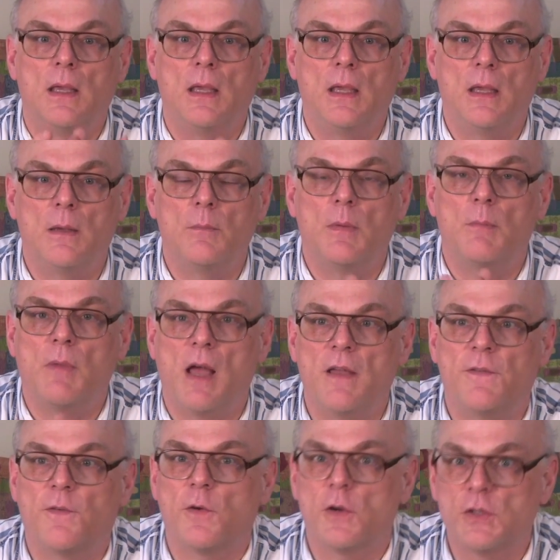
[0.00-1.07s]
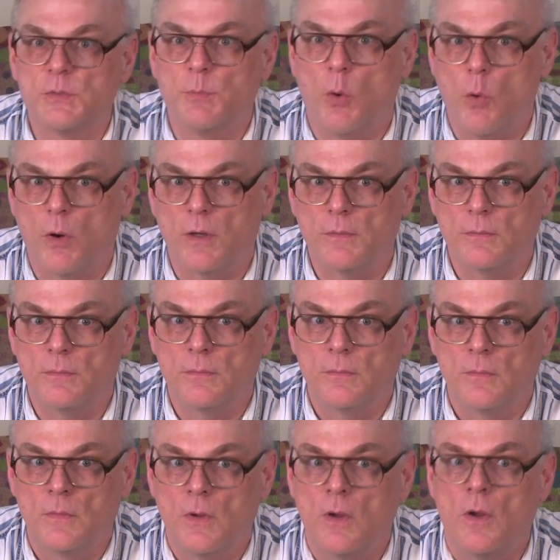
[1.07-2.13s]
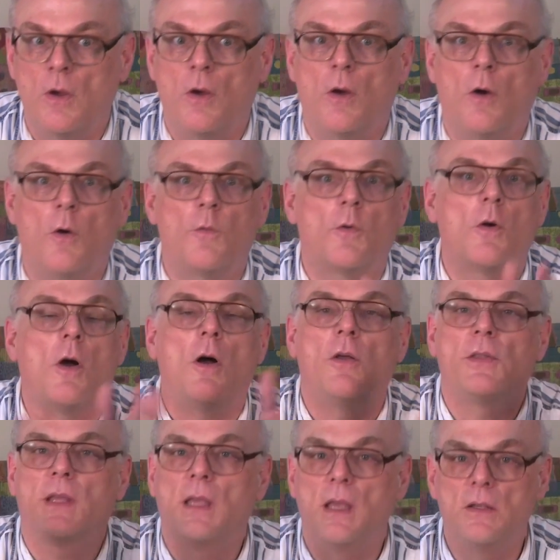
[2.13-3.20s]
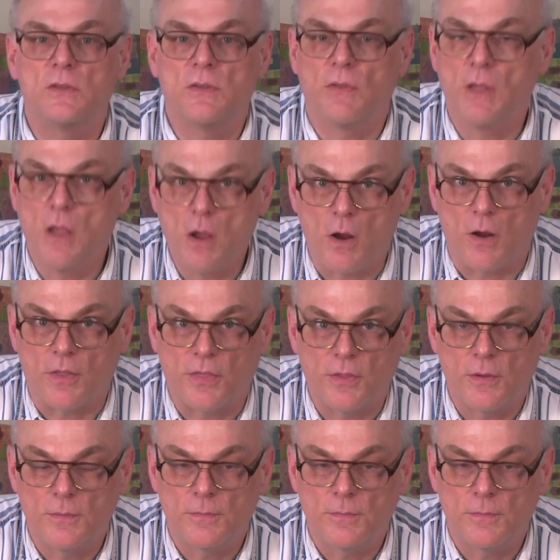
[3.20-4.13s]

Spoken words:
him my firstborn over all the kings of the earth.